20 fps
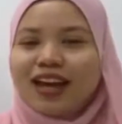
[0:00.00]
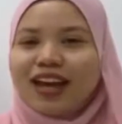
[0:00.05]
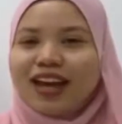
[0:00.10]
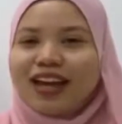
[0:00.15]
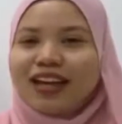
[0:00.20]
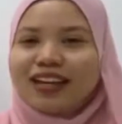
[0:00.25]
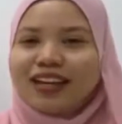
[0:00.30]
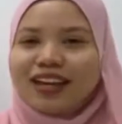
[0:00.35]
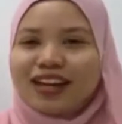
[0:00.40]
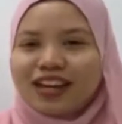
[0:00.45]

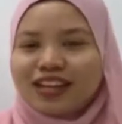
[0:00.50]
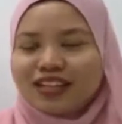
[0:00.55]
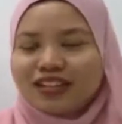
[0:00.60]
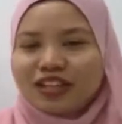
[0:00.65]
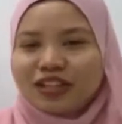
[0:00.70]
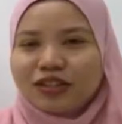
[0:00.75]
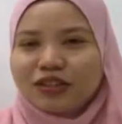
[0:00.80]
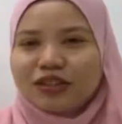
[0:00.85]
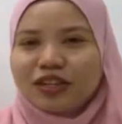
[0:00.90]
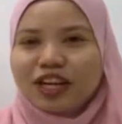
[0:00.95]
The last
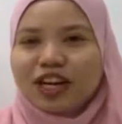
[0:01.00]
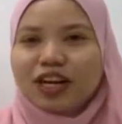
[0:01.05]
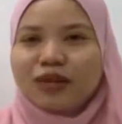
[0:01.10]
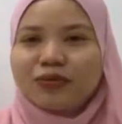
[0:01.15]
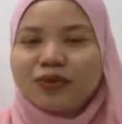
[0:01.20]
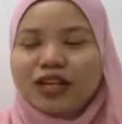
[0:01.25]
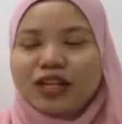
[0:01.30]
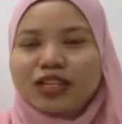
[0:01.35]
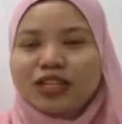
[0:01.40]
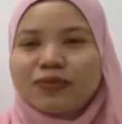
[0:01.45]
ratio that I
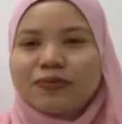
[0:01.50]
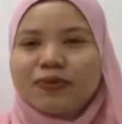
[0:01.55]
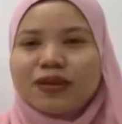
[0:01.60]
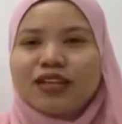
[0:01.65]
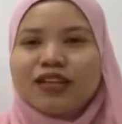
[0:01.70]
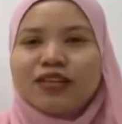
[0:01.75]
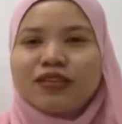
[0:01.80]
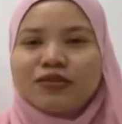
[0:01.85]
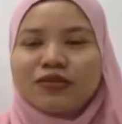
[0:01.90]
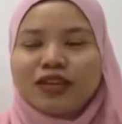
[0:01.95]
will
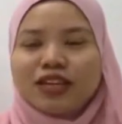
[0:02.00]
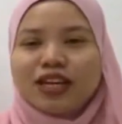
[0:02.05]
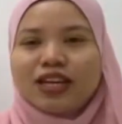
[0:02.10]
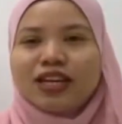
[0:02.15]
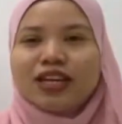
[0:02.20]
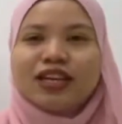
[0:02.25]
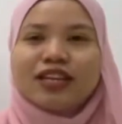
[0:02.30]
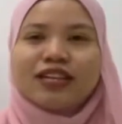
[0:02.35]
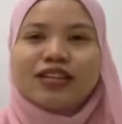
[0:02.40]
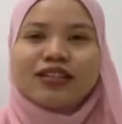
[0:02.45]
explain
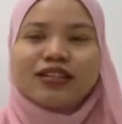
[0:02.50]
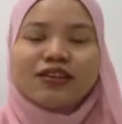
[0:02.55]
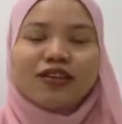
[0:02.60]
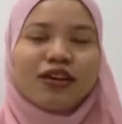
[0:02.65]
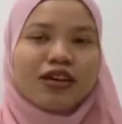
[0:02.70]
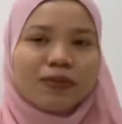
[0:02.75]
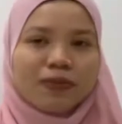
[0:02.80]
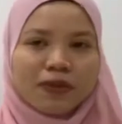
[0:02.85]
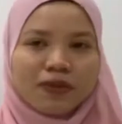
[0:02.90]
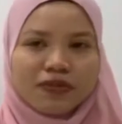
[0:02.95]
today is
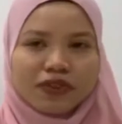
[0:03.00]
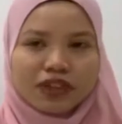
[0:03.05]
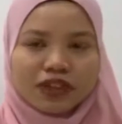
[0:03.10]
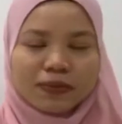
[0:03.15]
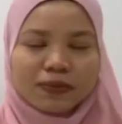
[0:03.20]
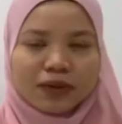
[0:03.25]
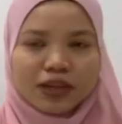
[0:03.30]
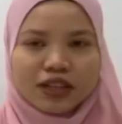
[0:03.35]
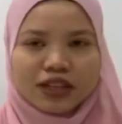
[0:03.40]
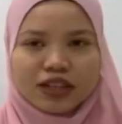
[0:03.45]
on the
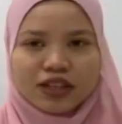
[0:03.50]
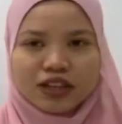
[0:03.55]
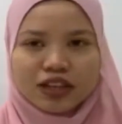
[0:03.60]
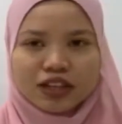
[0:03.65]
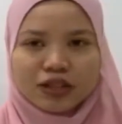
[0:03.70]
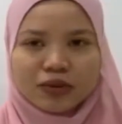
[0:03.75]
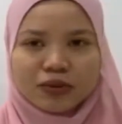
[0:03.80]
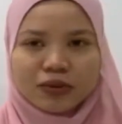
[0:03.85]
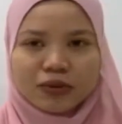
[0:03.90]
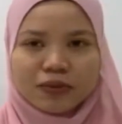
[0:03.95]
profitability
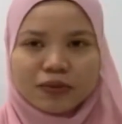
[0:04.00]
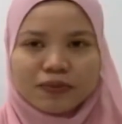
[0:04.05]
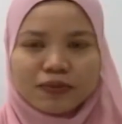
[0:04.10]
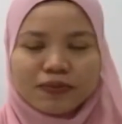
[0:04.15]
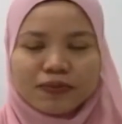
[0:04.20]
ratio.